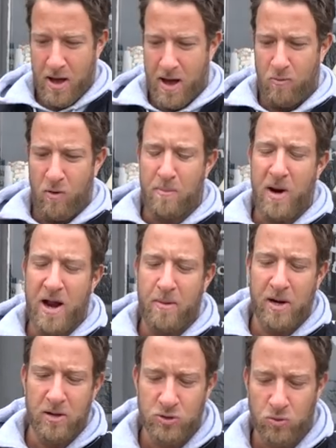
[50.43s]
Uh, one bite,
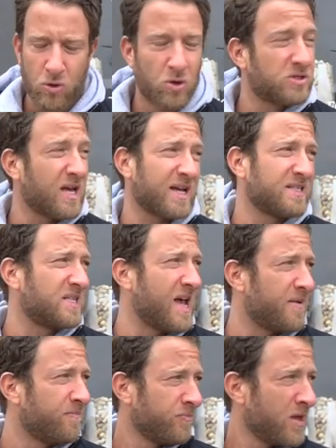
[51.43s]
everyone knows the rules. Like I
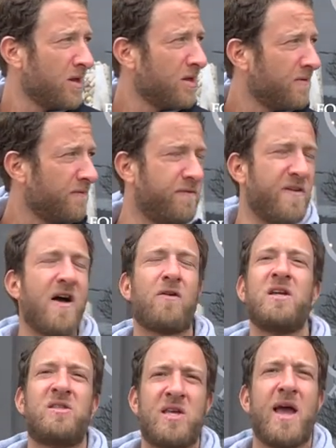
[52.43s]
said,
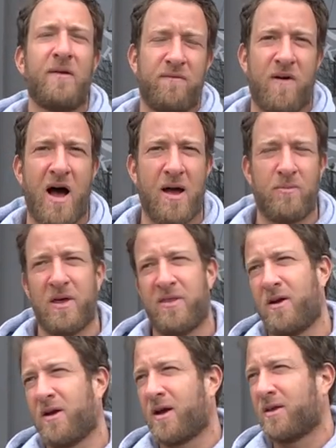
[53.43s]
very date vibe in
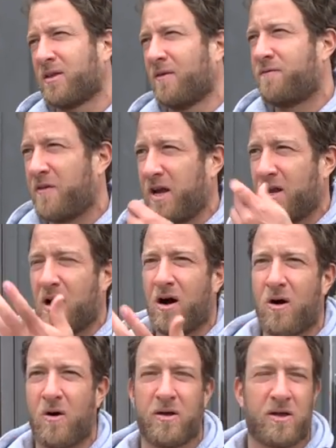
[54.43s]
there. You got the
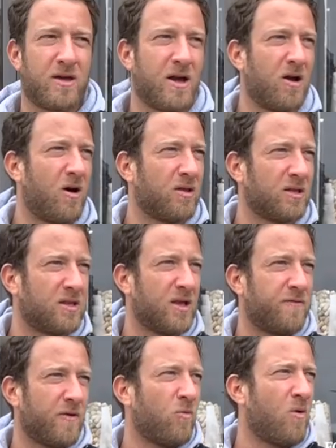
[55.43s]
vino, you got all the
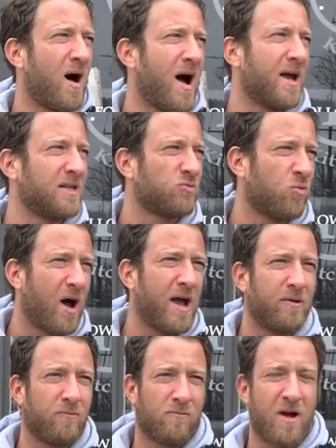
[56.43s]
different wines,
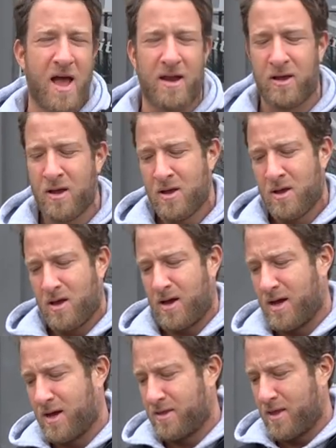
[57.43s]
white, red,
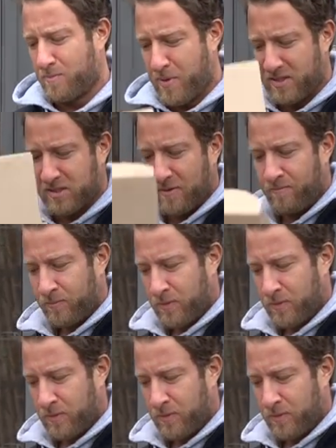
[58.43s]
uh, and then pizza.